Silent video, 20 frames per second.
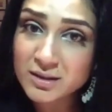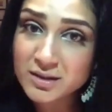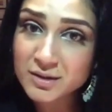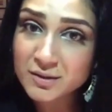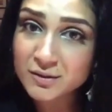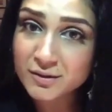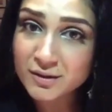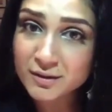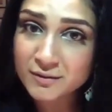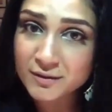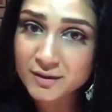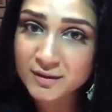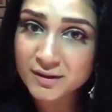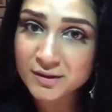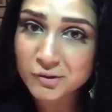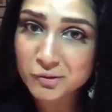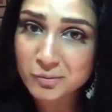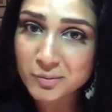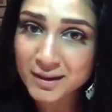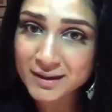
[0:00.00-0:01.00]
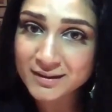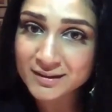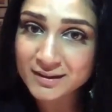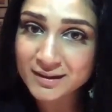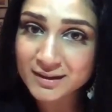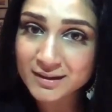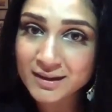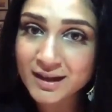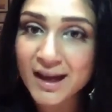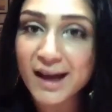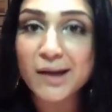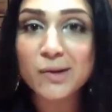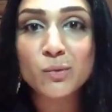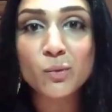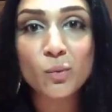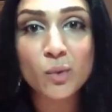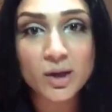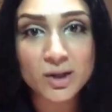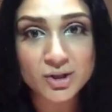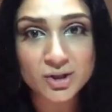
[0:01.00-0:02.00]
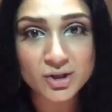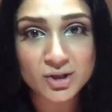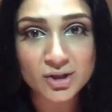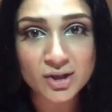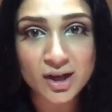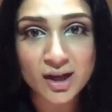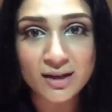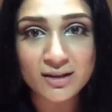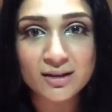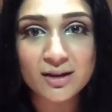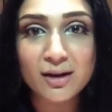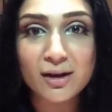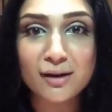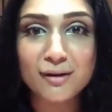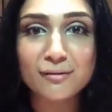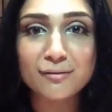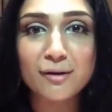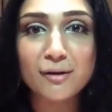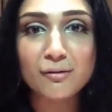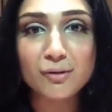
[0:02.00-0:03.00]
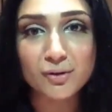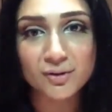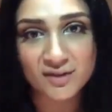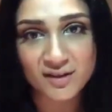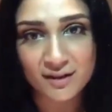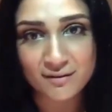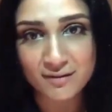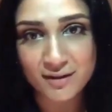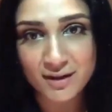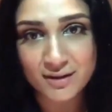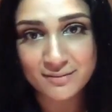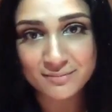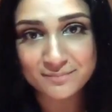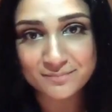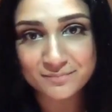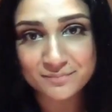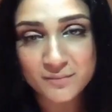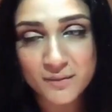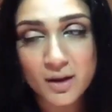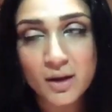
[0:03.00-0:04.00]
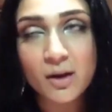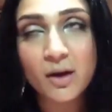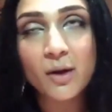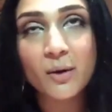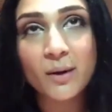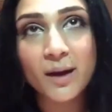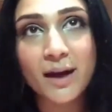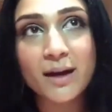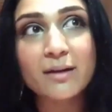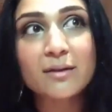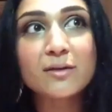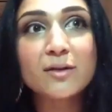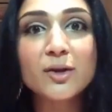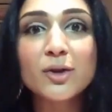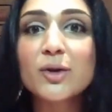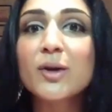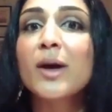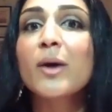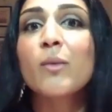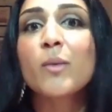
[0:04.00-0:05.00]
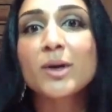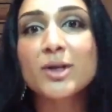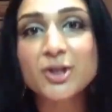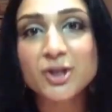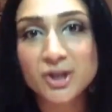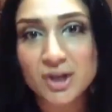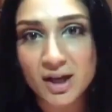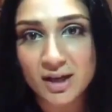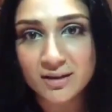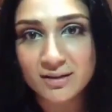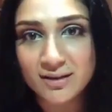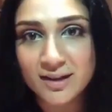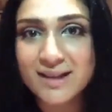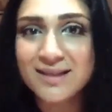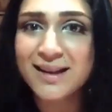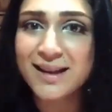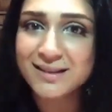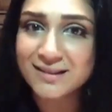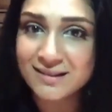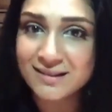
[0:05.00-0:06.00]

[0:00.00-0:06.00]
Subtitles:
dose of azithromycin and one shot of Rocephin. Okay, so you get one shot, and that